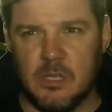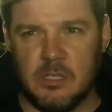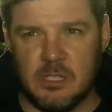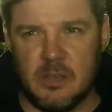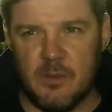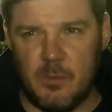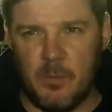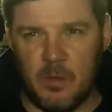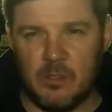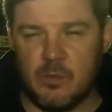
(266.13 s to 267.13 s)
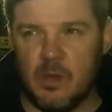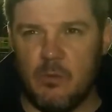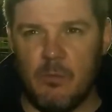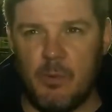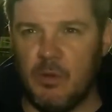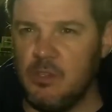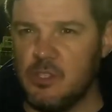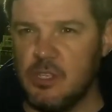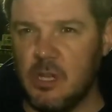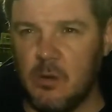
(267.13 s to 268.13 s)
It's 17, we've got 21
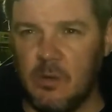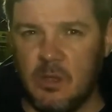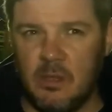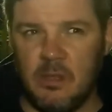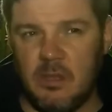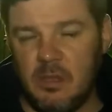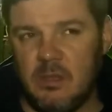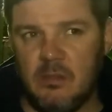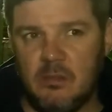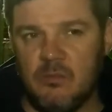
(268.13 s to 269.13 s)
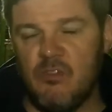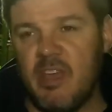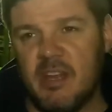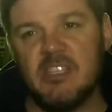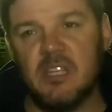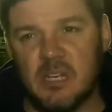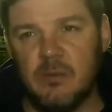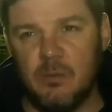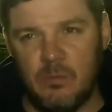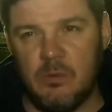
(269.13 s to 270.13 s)
points,
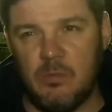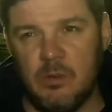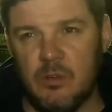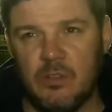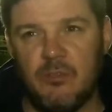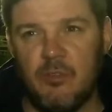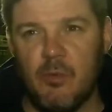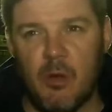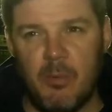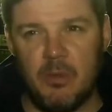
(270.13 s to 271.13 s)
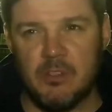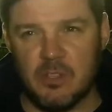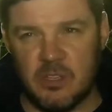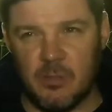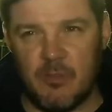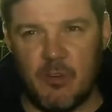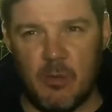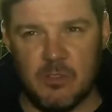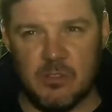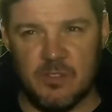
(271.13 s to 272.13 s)
Realistically, we would have liked a few more points. I think our
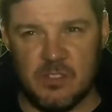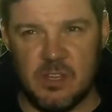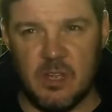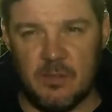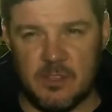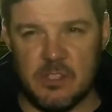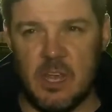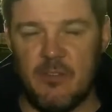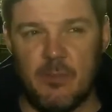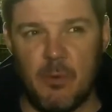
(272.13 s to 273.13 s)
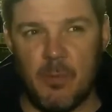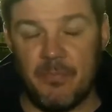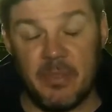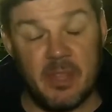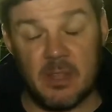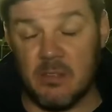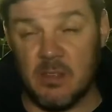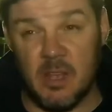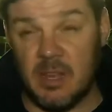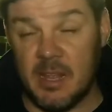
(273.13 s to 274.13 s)
performances have deserved, but
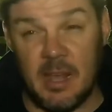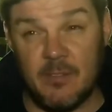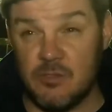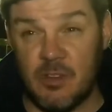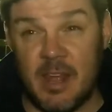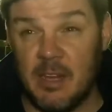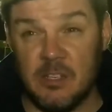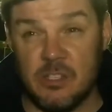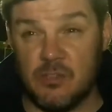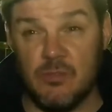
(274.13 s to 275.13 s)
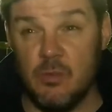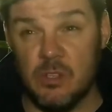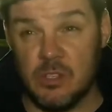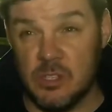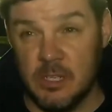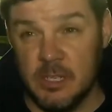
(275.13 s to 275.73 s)
the level's relentless, it's ruthless.